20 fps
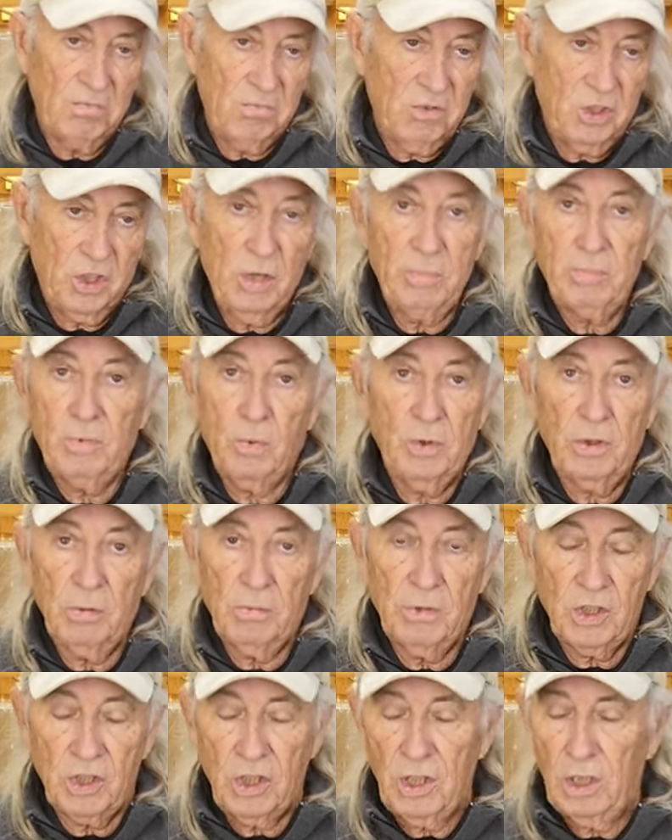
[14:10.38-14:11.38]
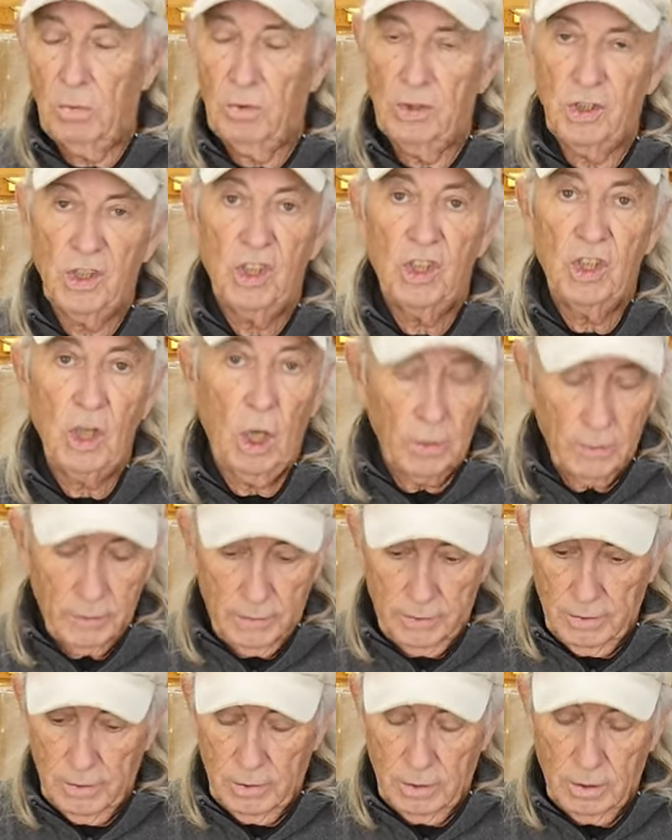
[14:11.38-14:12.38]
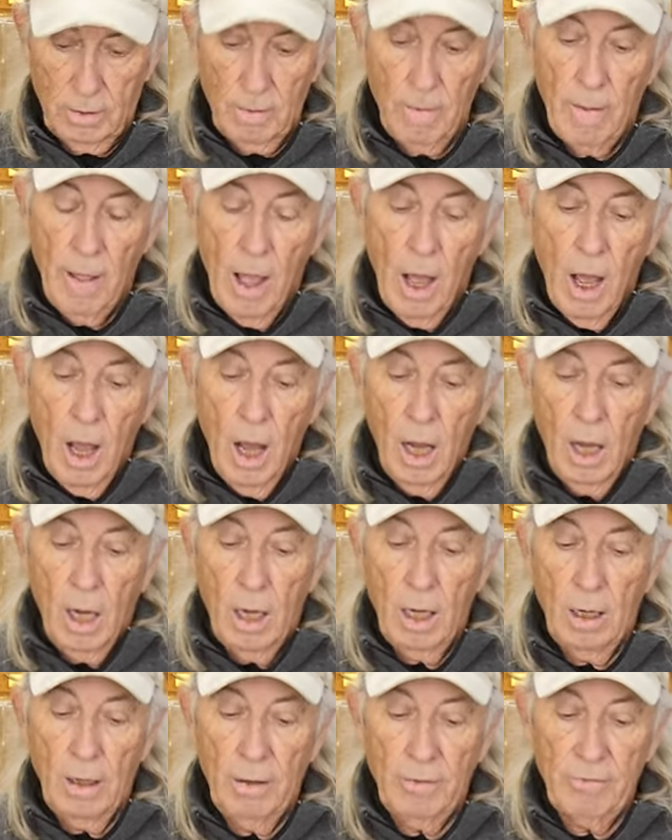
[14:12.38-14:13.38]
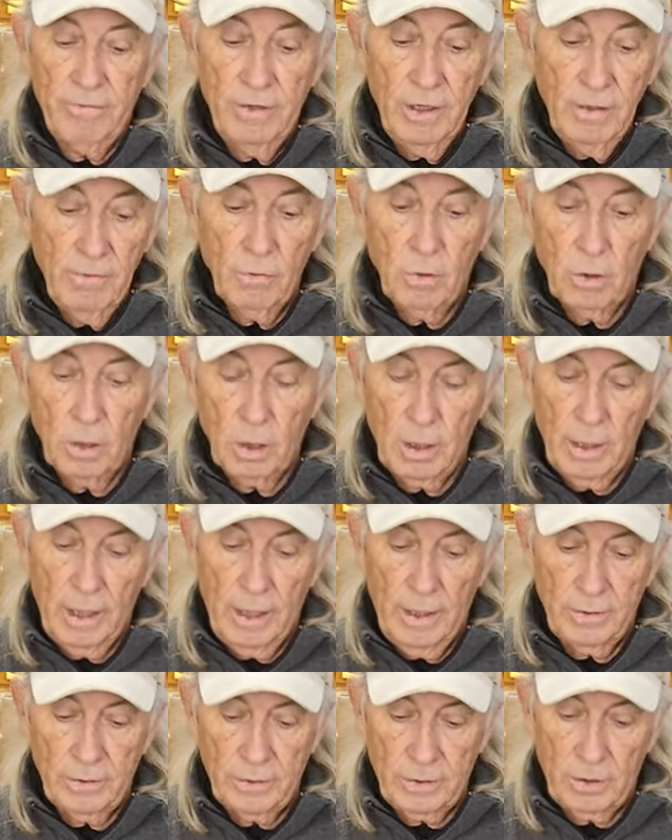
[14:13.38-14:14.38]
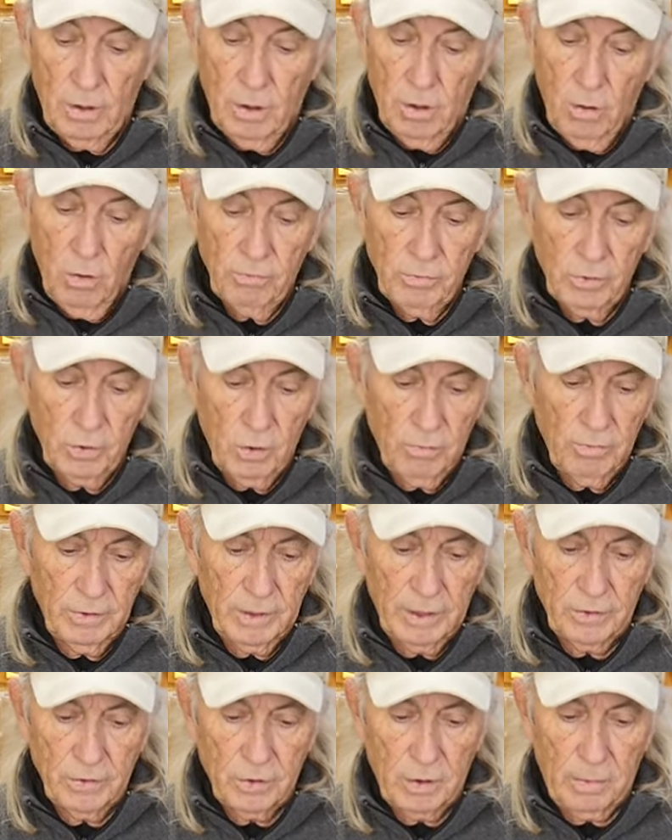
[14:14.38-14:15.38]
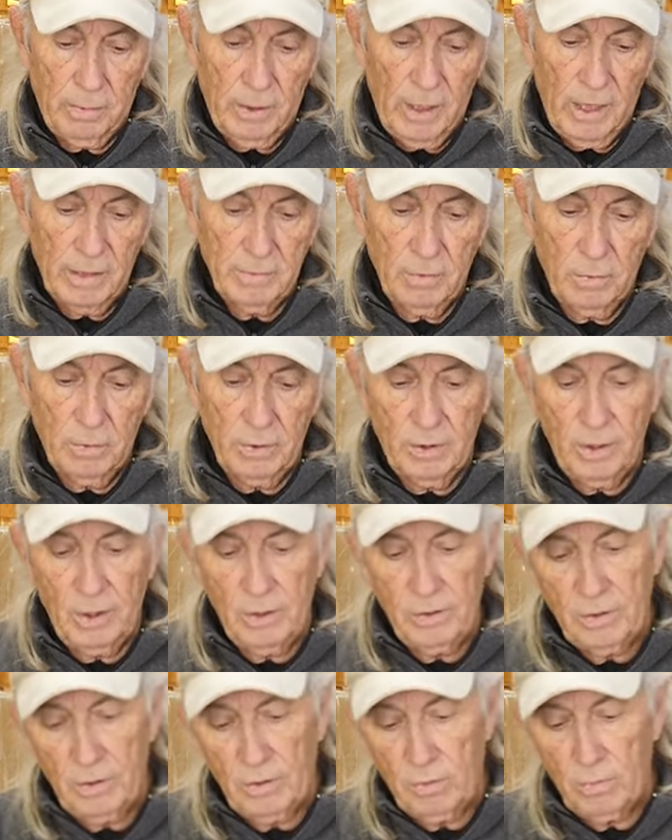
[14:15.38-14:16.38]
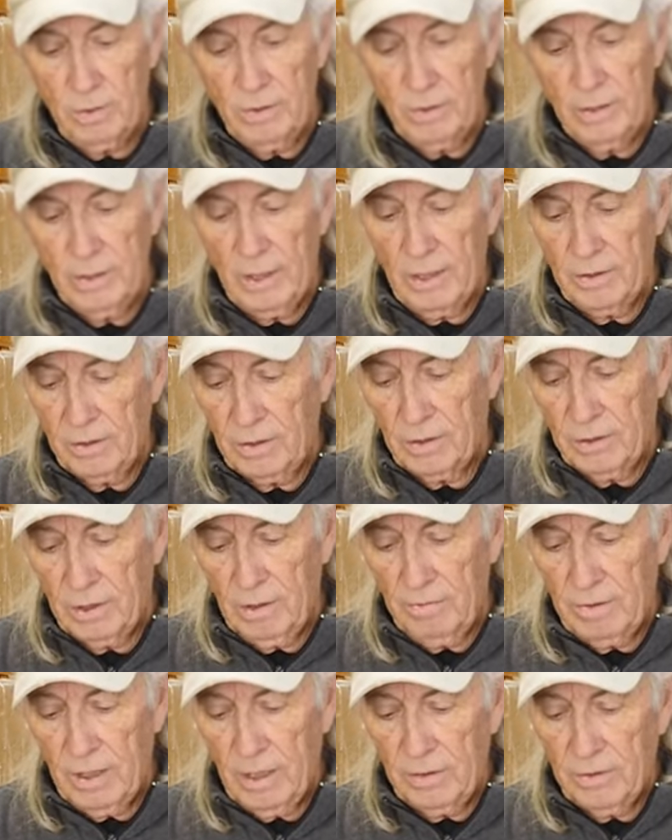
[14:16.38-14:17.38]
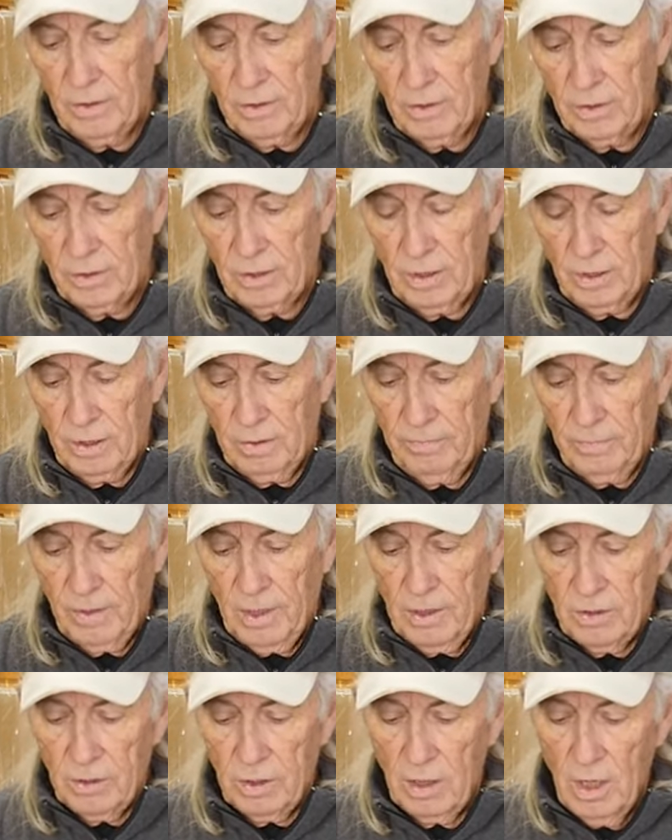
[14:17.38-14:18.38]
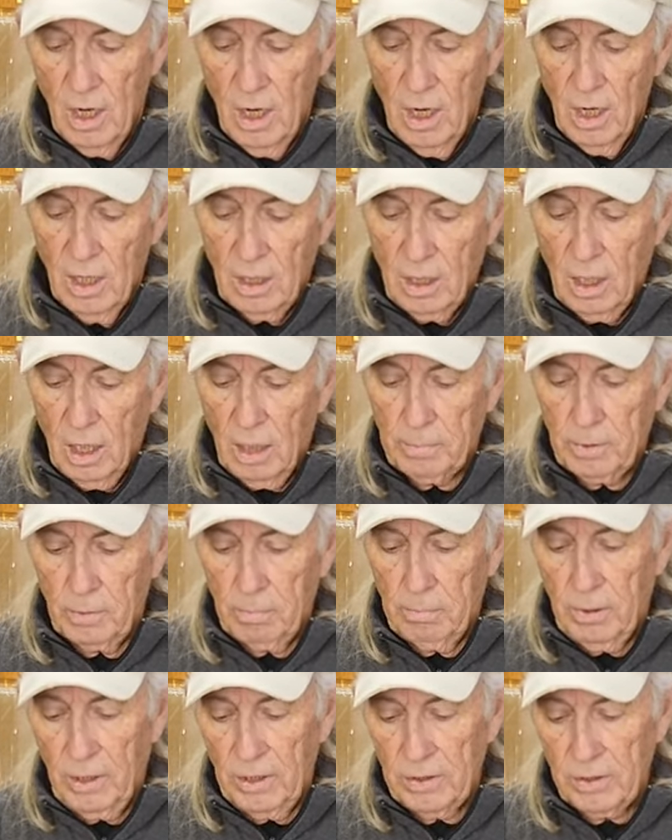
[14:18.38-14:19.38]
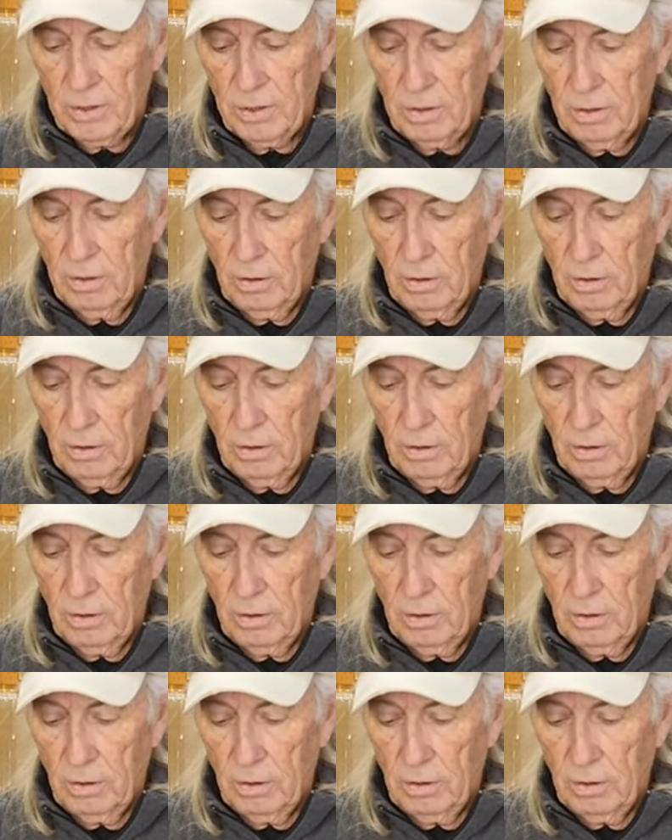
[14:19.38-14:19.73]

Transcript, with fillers: shipped with the machine was junk, you know. Uh, has over and over again surprised me with these. They're really nice because they've got this uh, nice copper bus, you